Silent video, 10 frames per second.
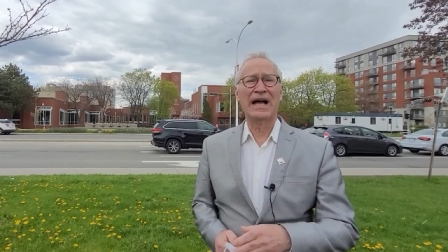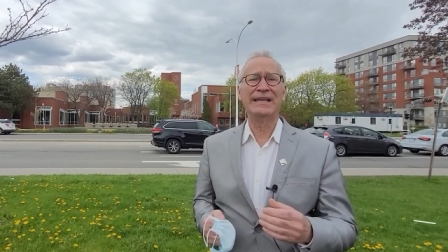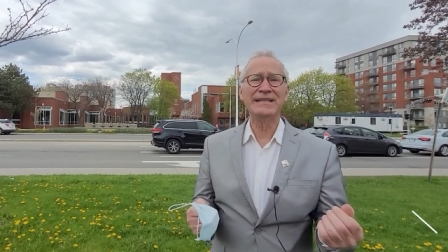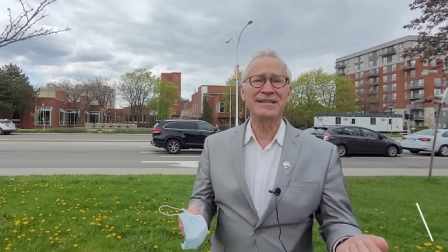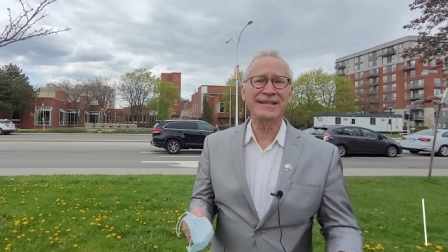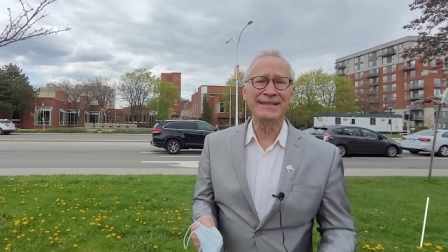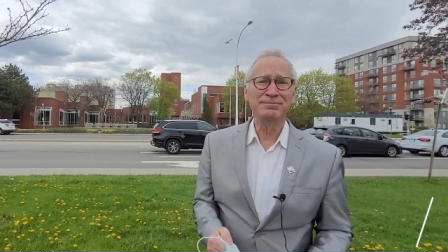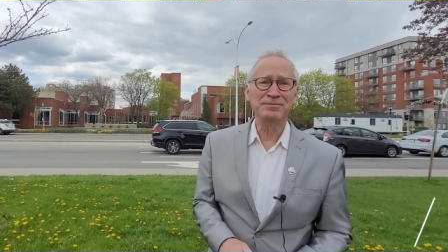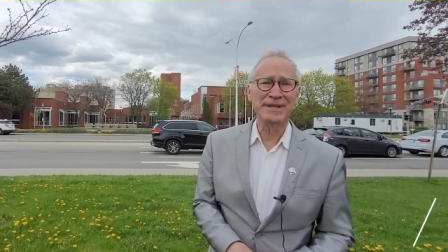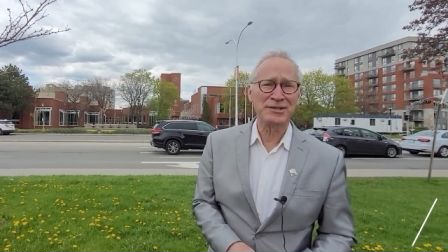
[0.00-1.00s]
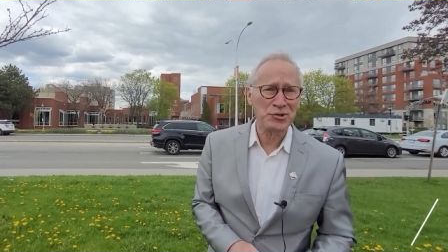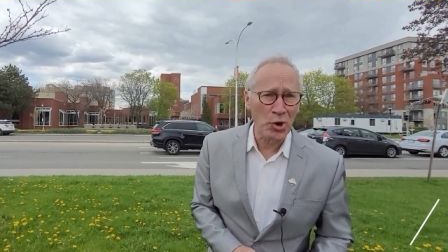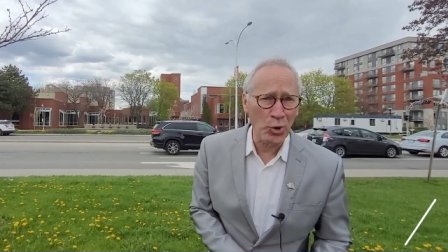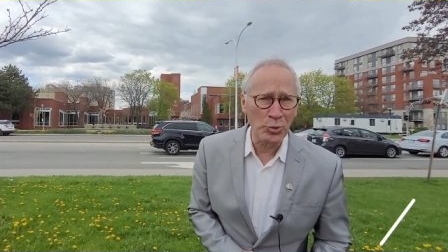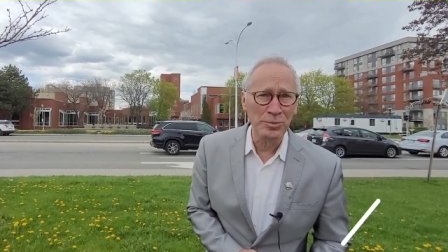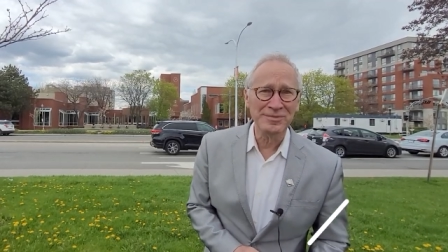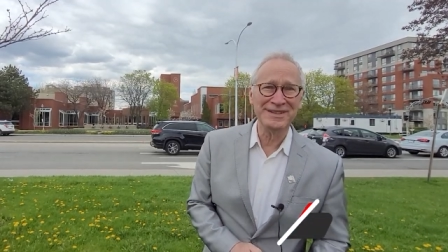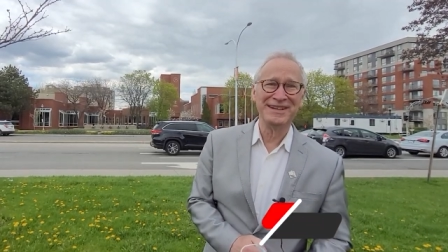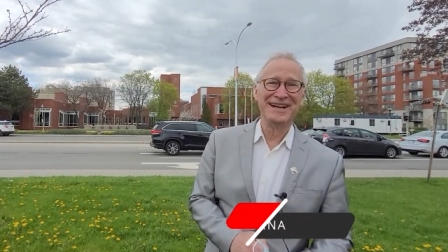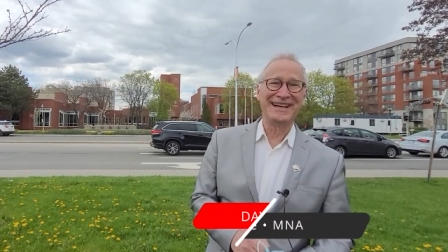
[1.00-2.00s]
Allez-y, let's go.
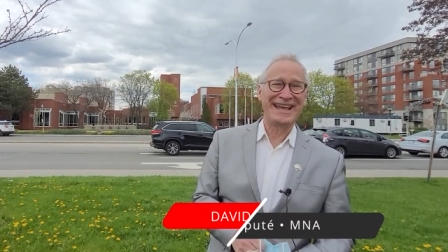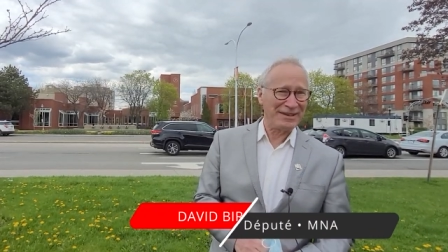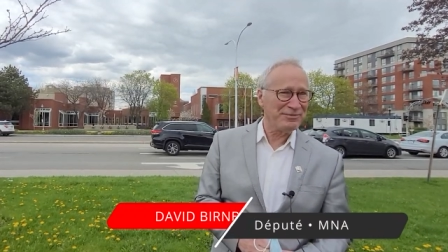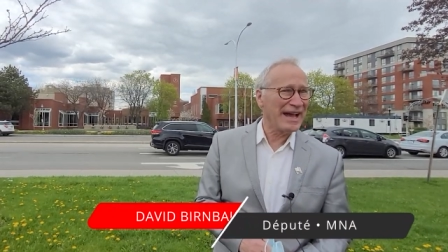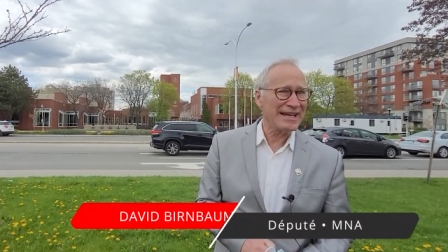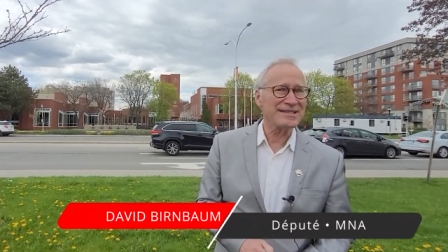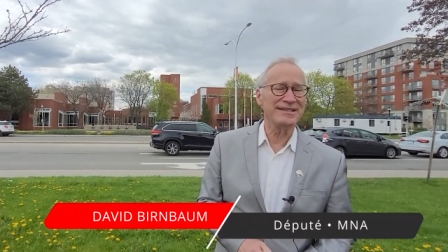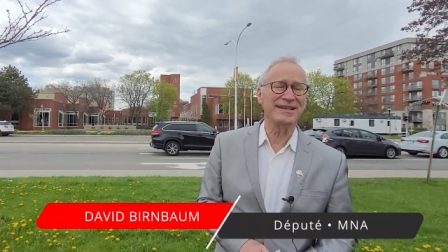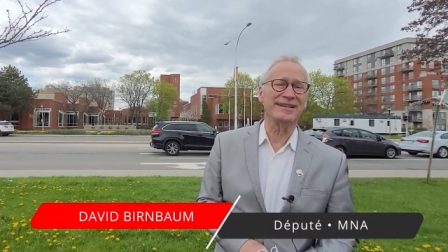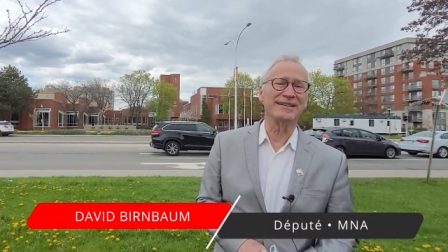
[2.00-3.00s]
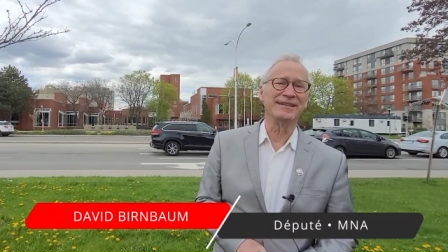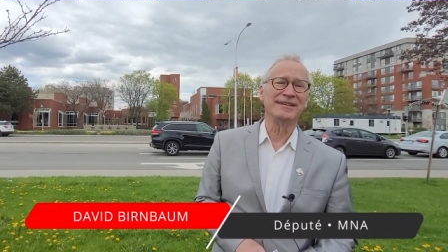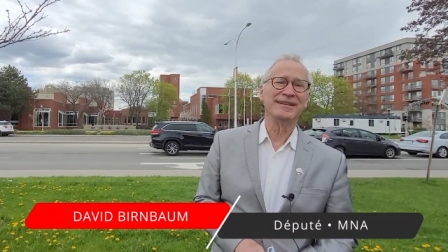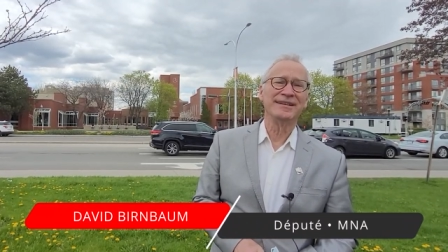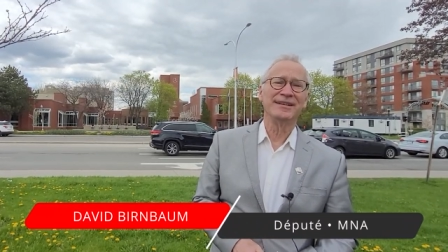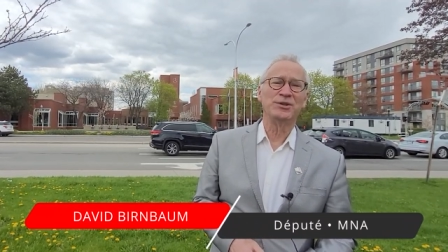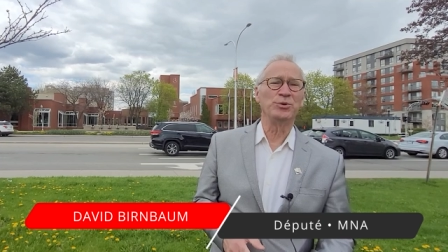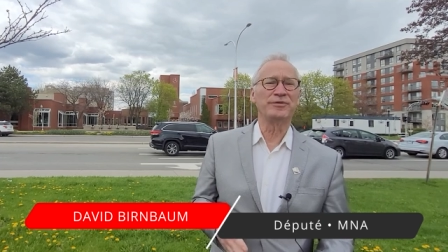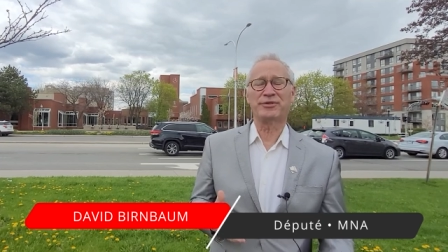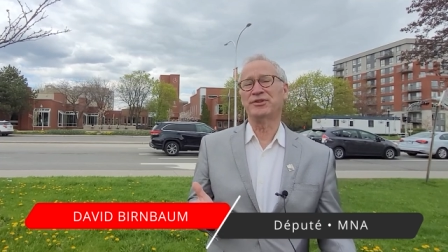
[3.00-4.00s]
Get vaccinated.
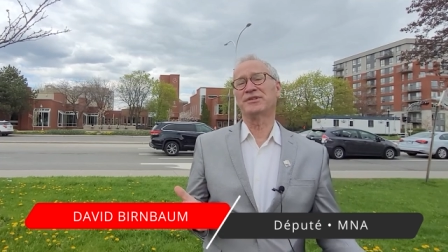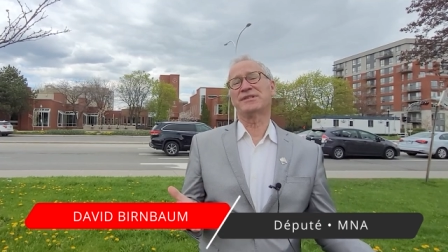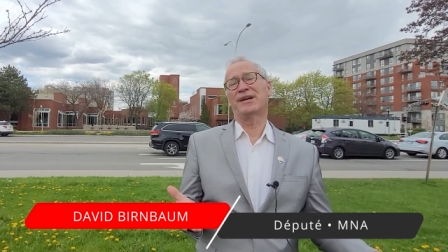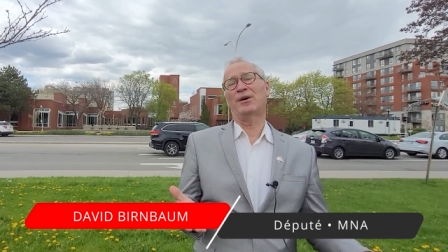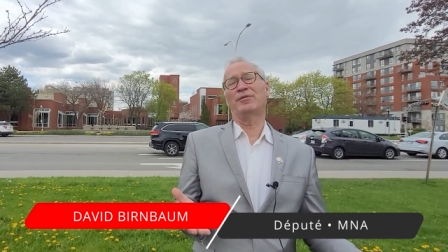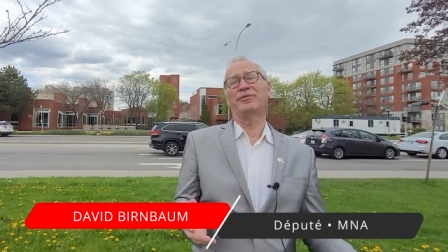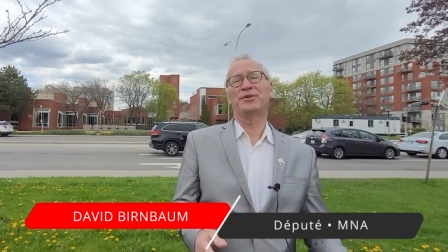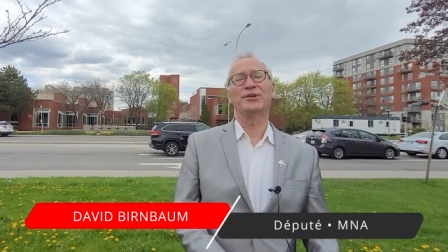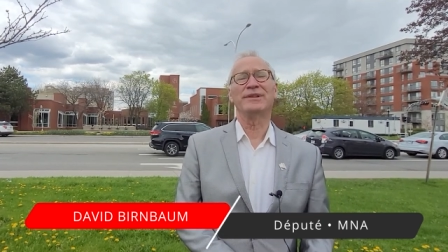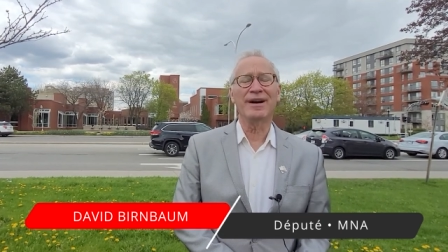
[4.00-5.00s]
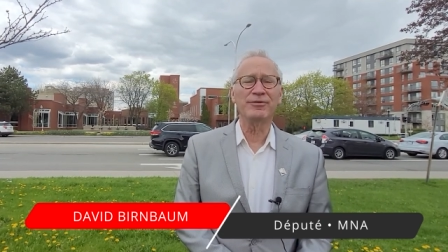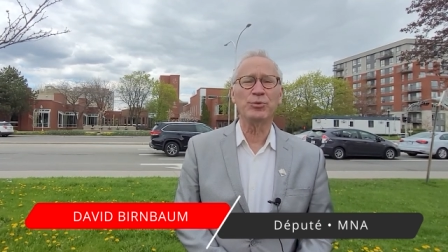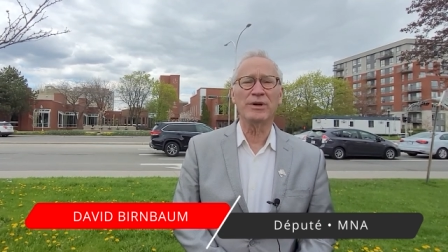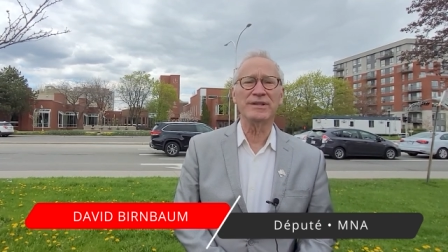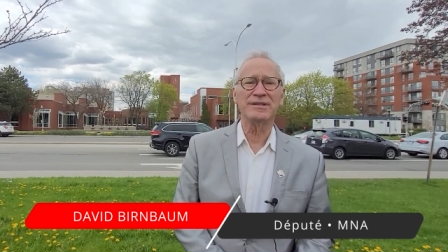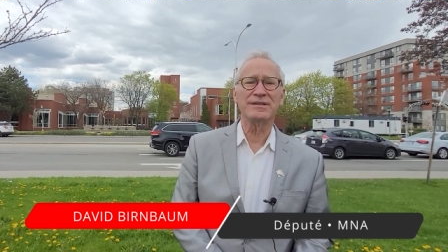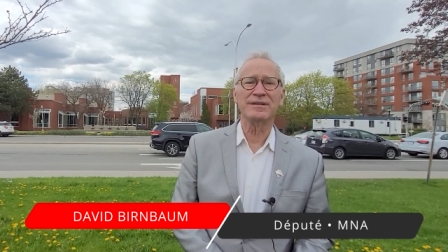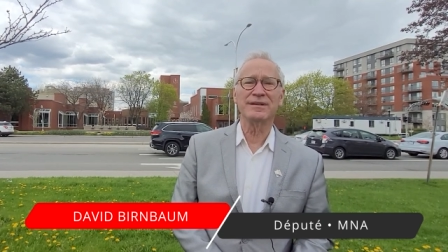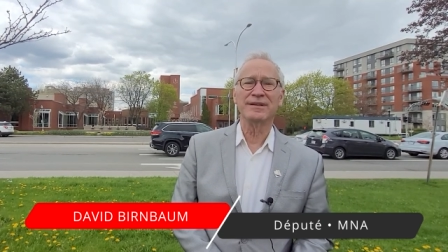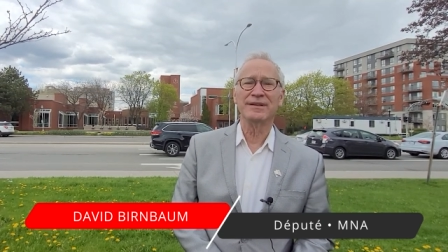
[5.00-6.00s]
Do it for yourself, for your loved ones.
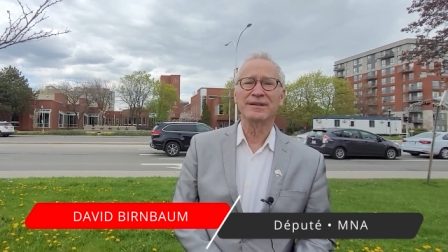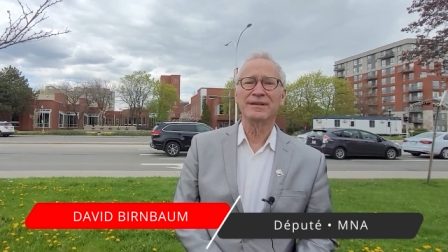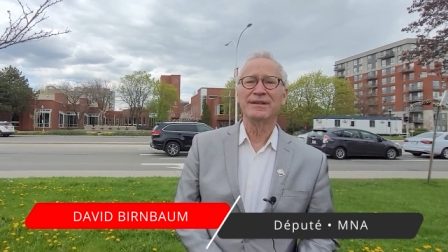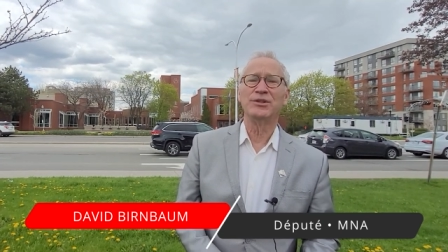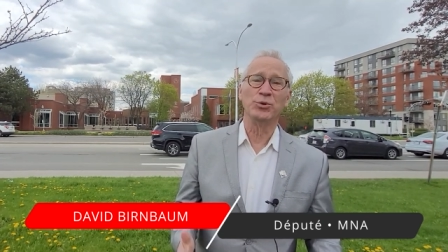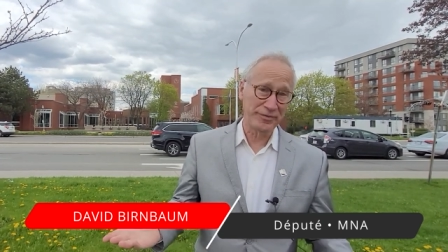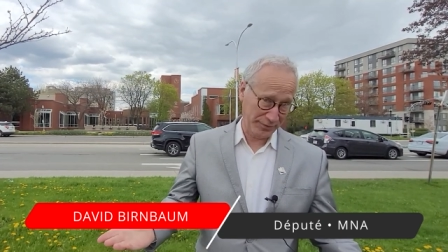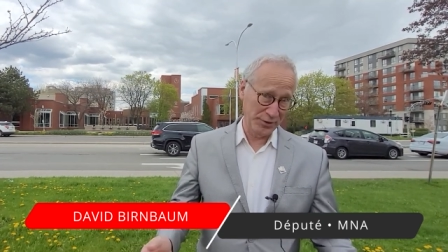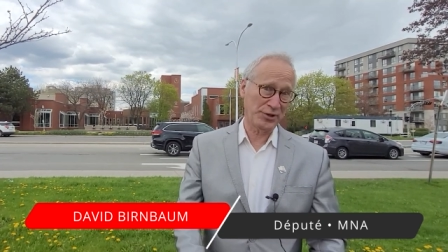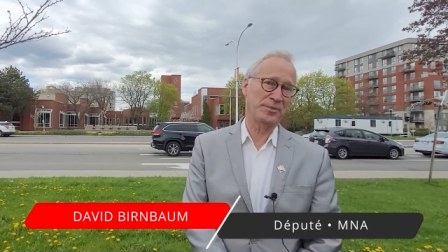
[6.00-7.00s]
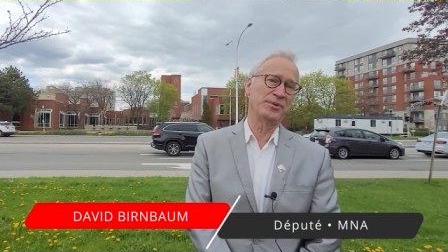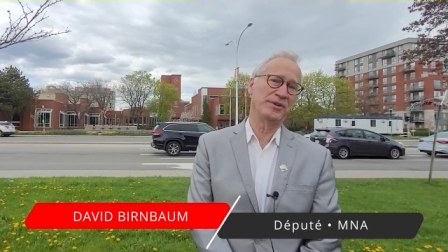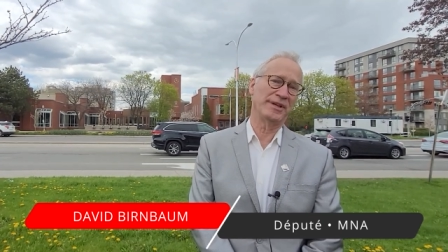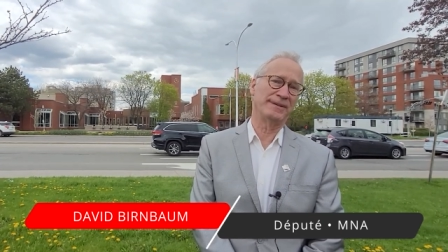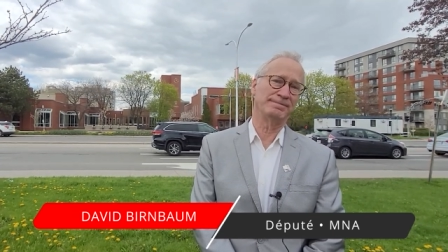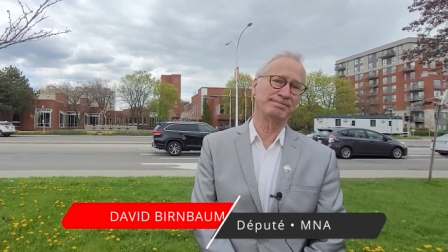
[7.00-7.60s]
Do it for your community.